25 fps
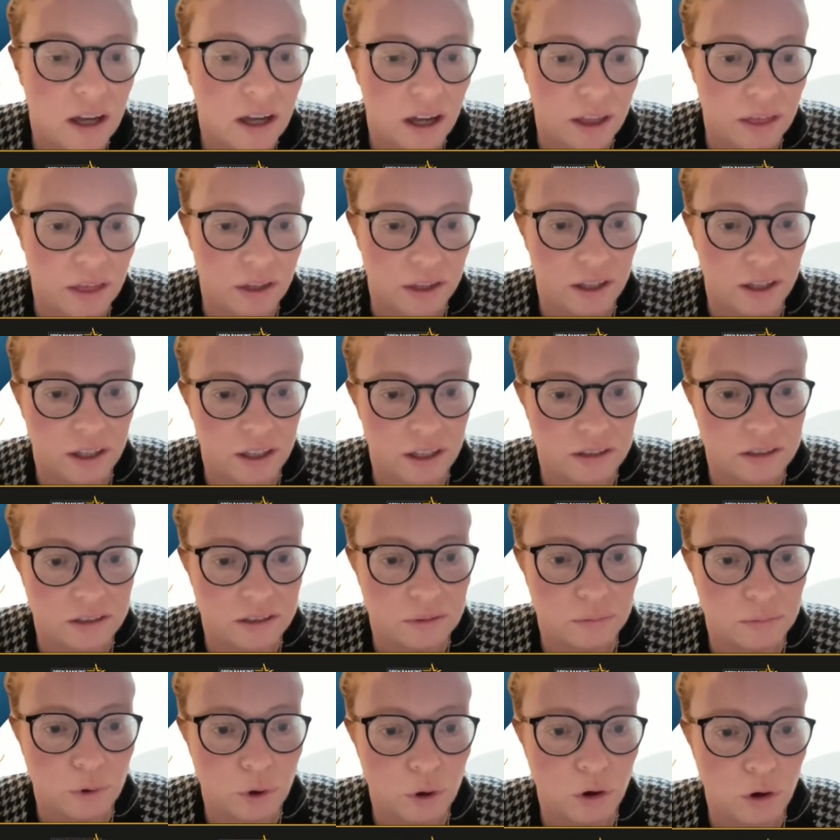I think
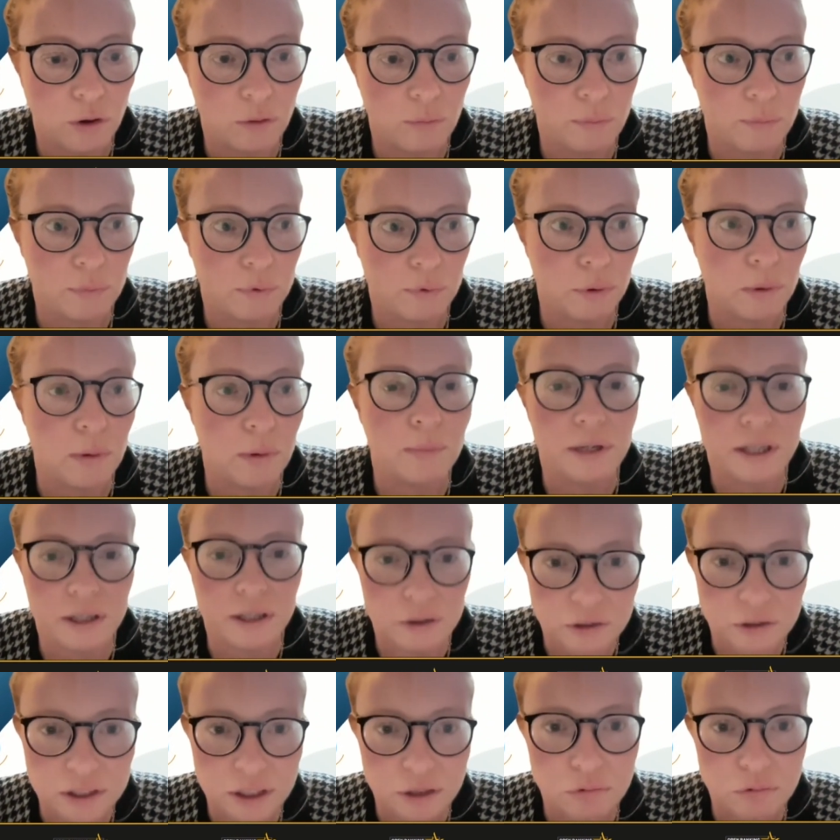it's more probably
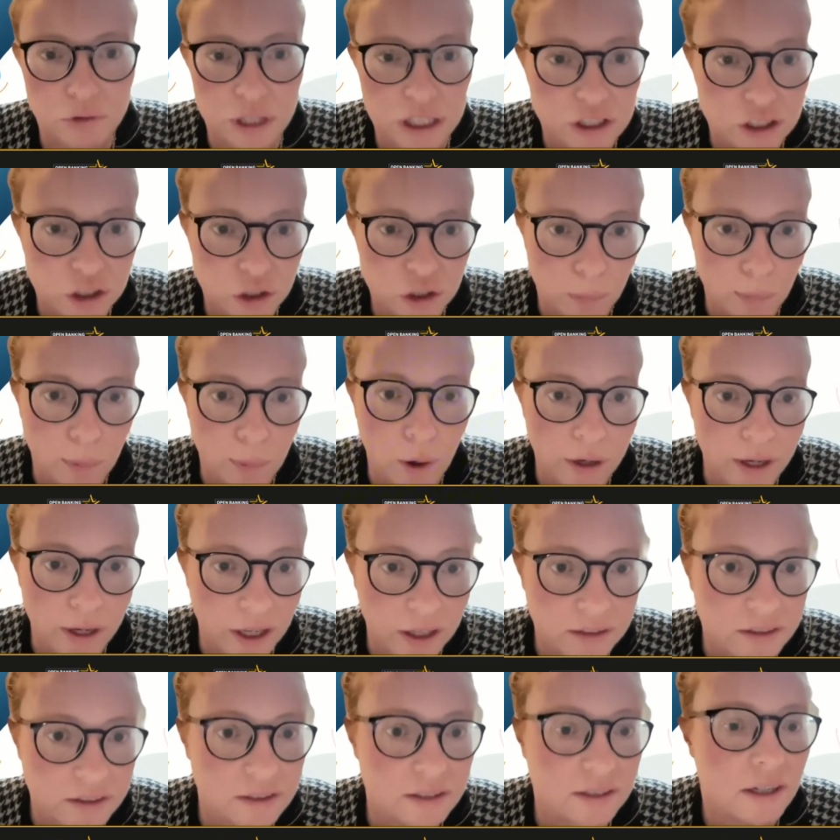you'll see regional
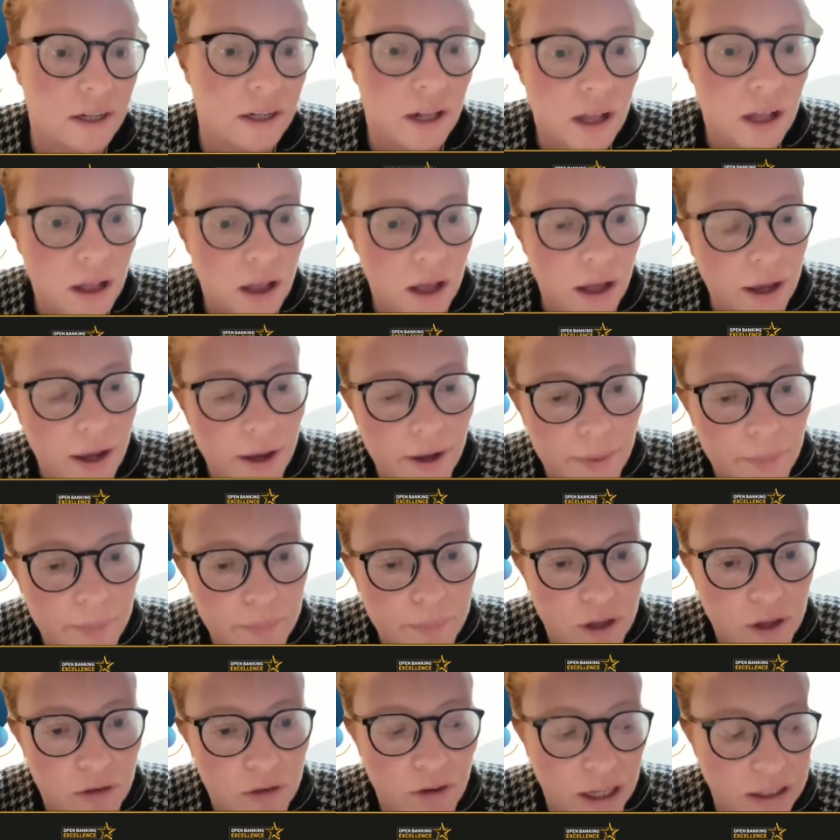pockets
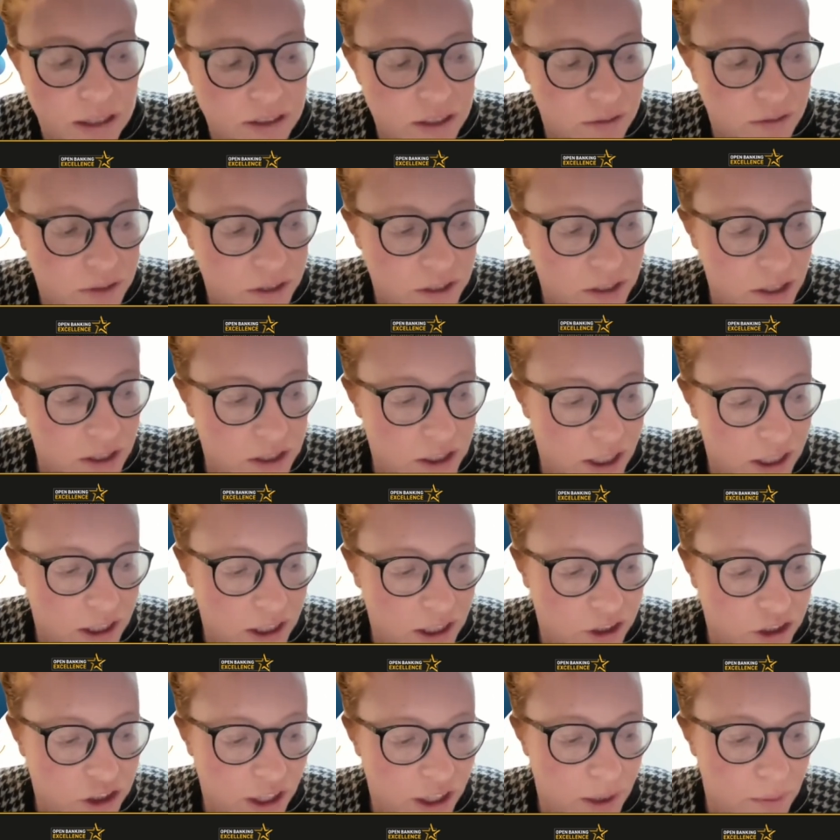of activity
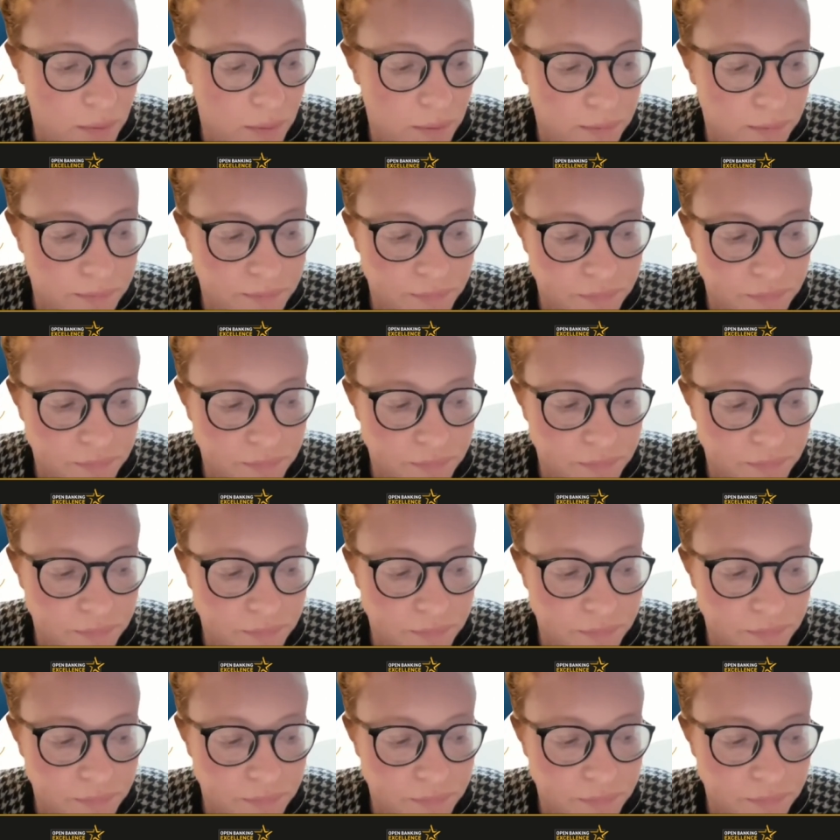taking shape.